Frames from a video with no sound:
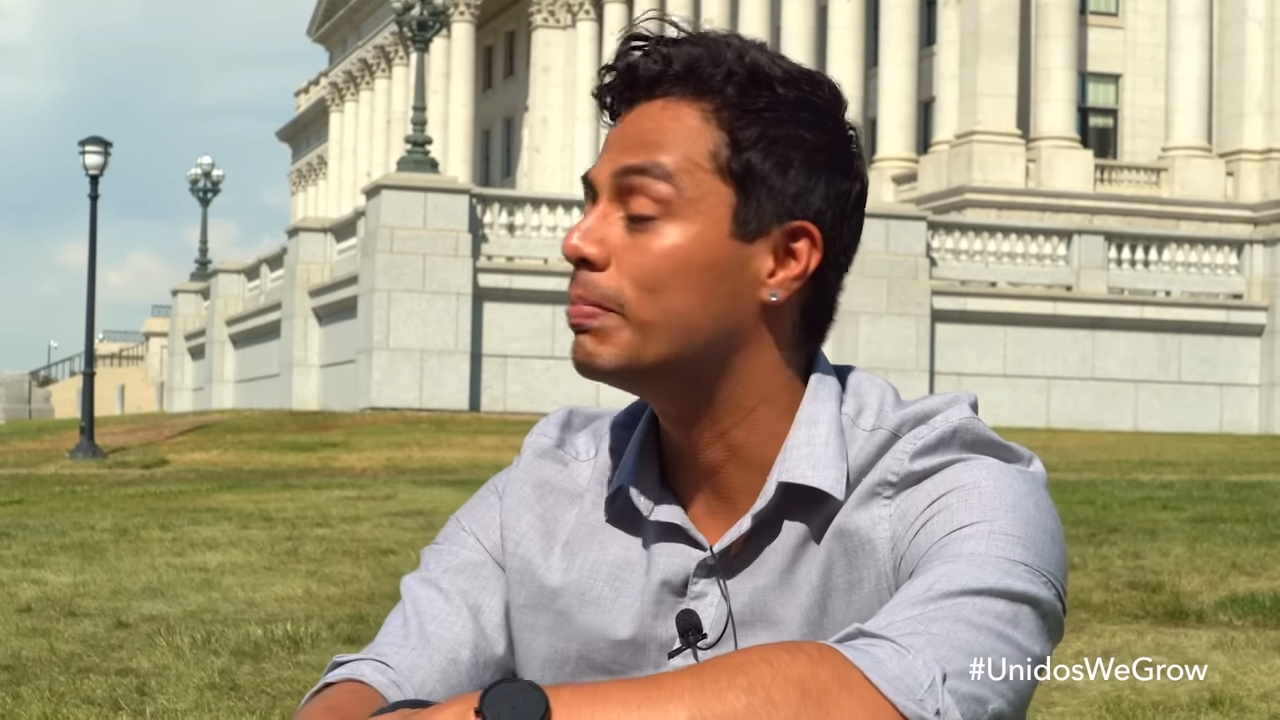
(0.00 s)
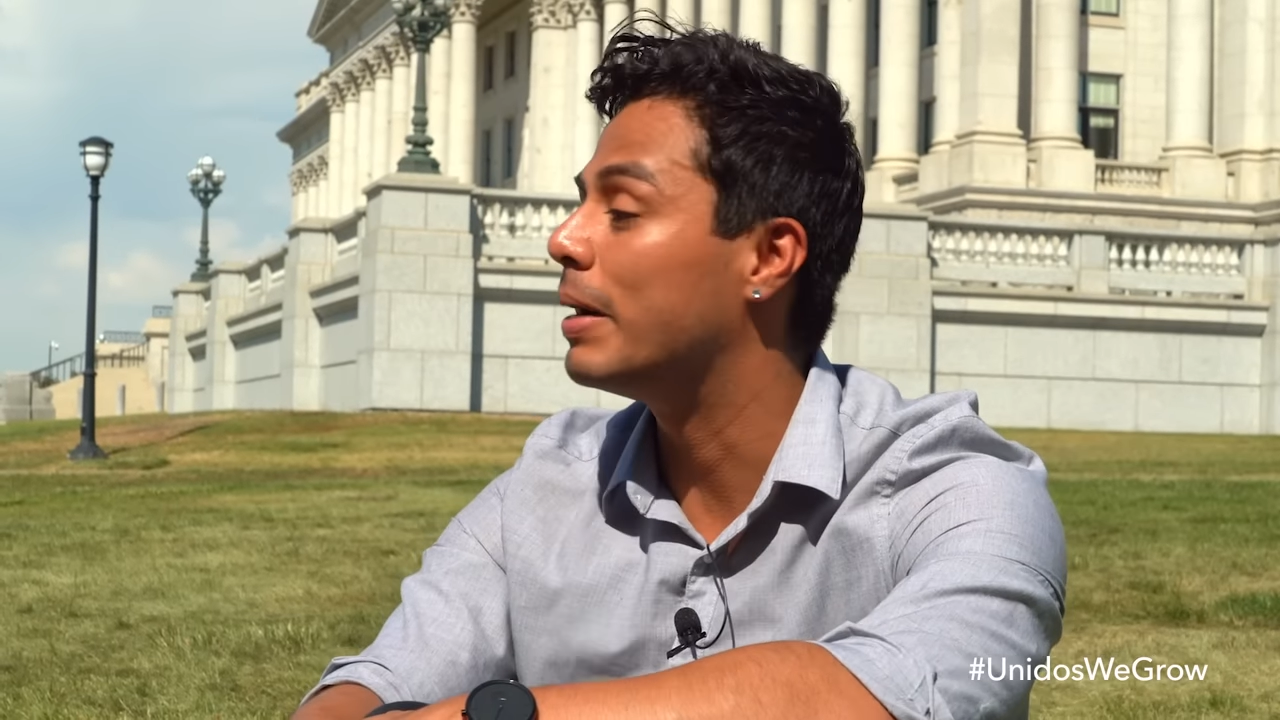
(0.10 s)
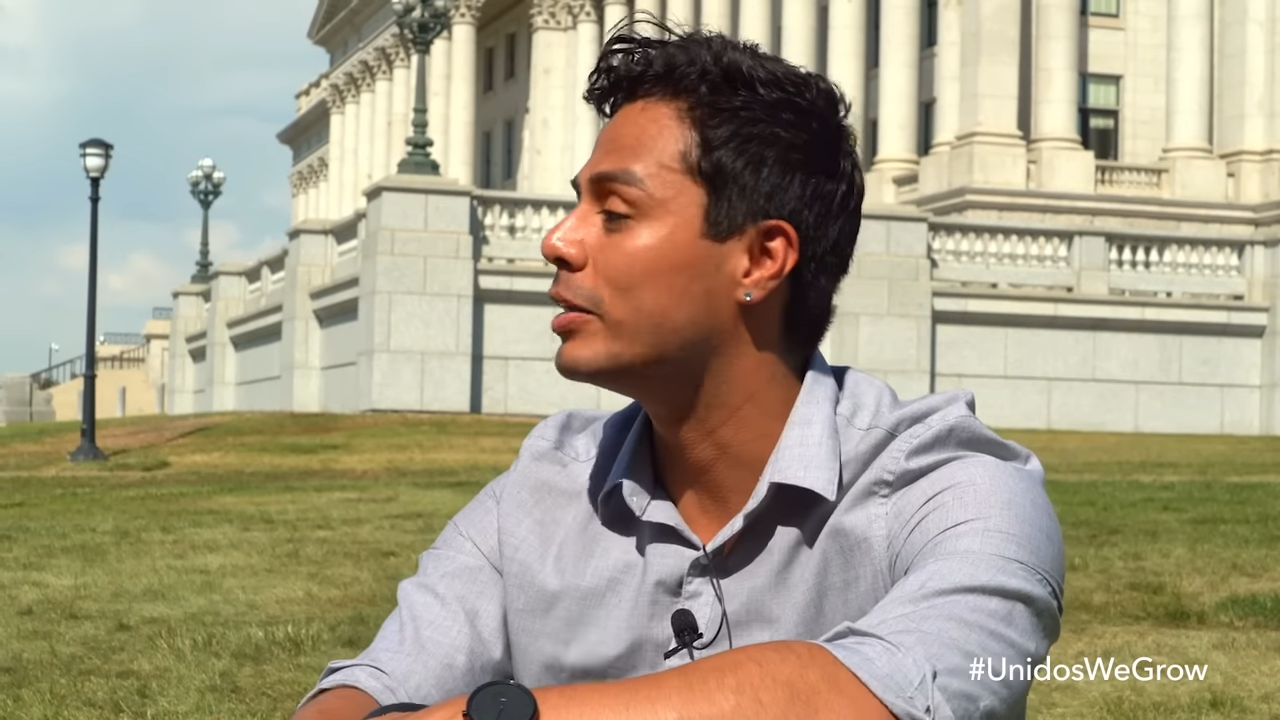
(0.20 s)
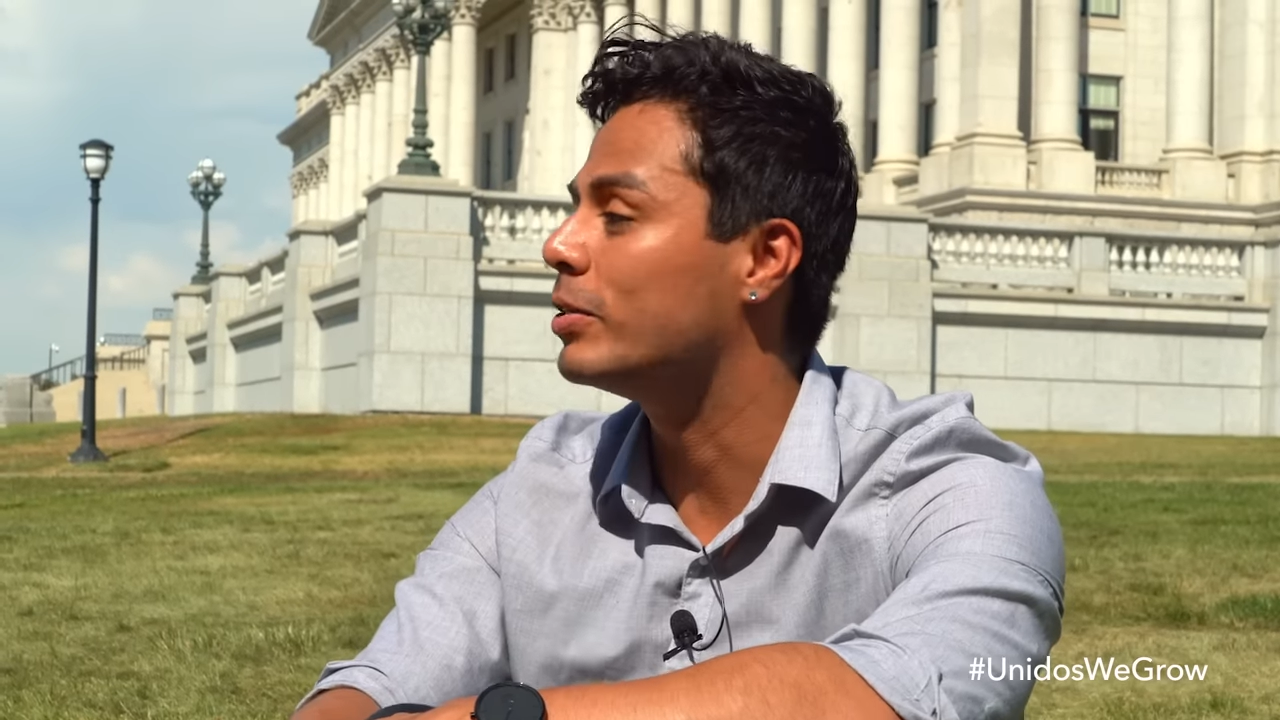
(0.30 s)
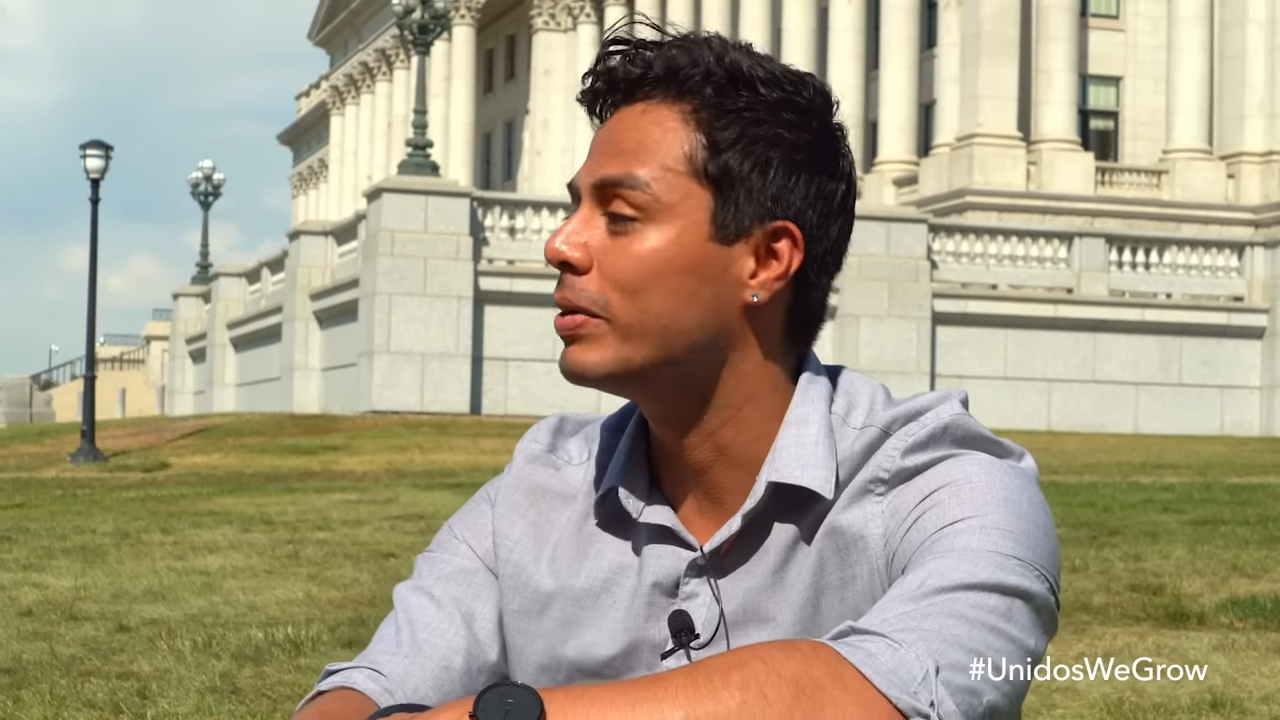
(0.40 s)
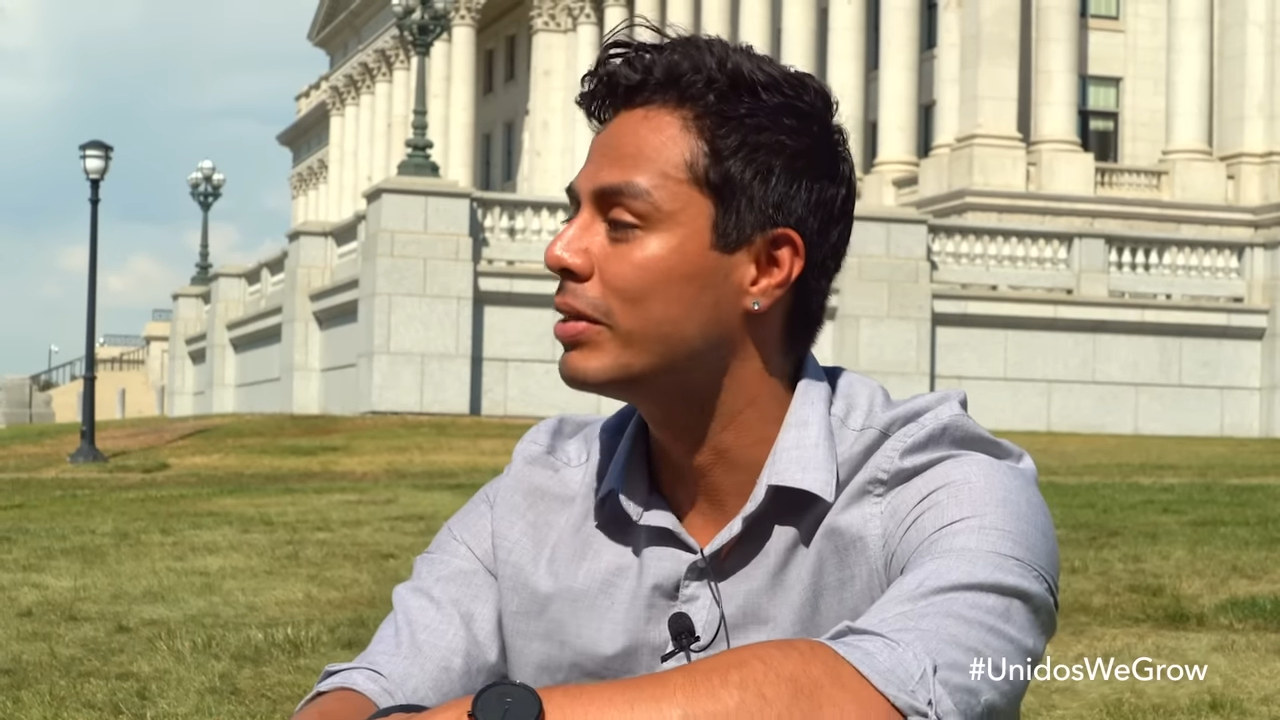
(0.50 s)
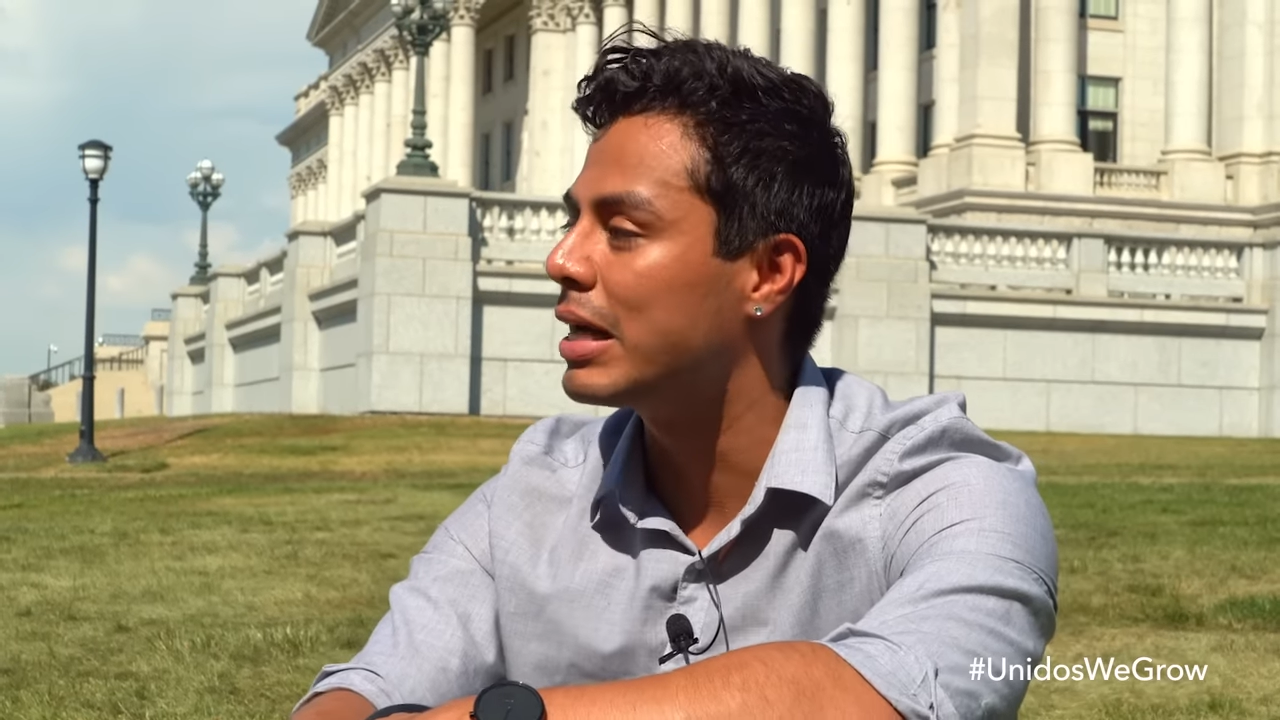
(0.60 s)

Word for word: by doing